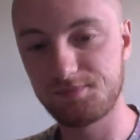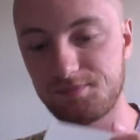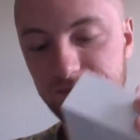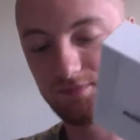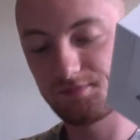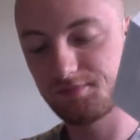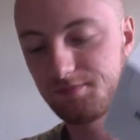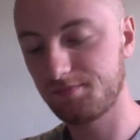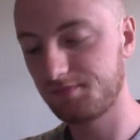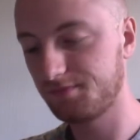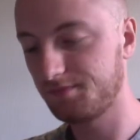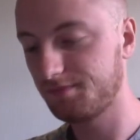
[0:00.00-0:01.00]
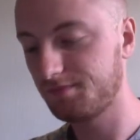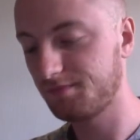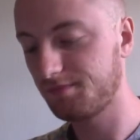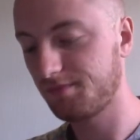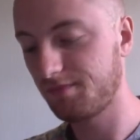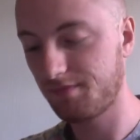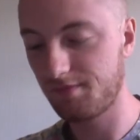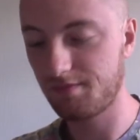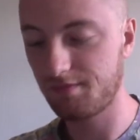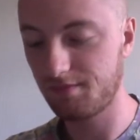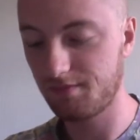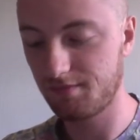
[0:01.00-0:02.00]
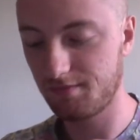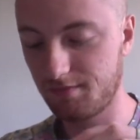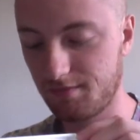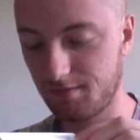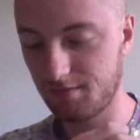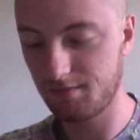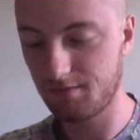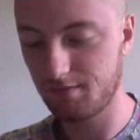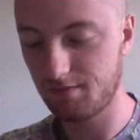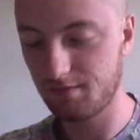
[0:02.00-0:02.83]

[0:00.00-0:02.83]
Nothing is said.